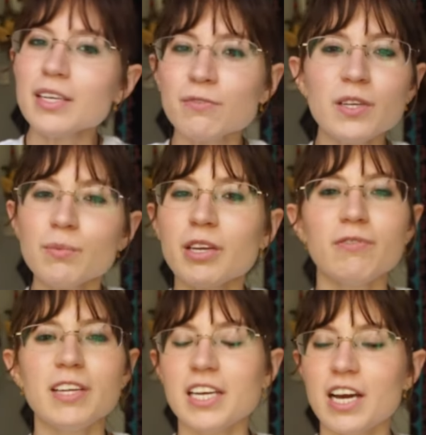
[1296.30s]
filming a
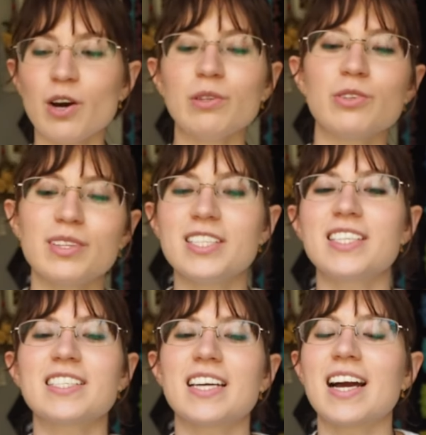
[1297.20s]
video and doing these
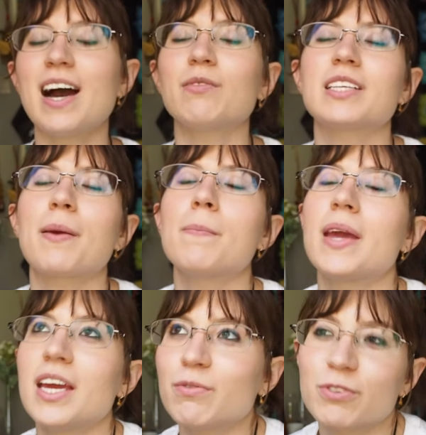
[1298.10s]
things like I was like
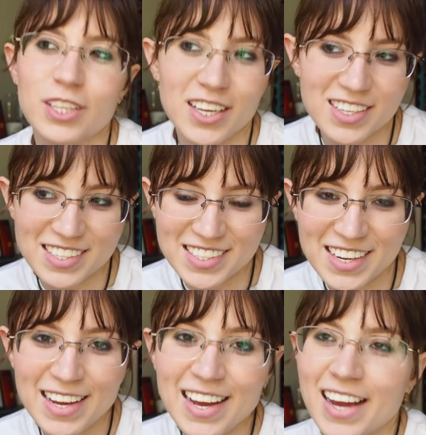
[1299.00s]
made for this
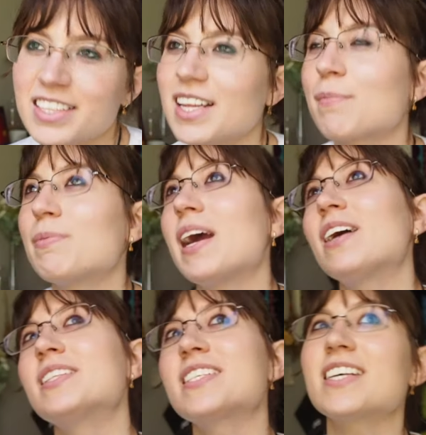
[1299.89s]
and to like be out
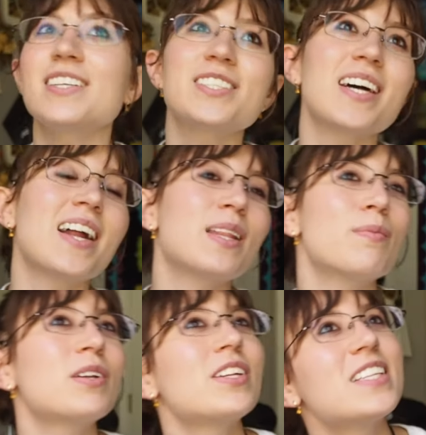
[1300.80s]
in the sunshine in the
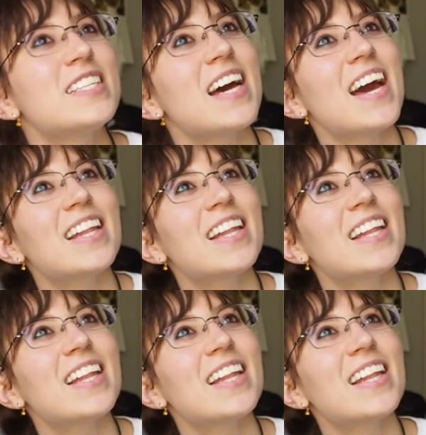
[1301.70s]
middle of the day.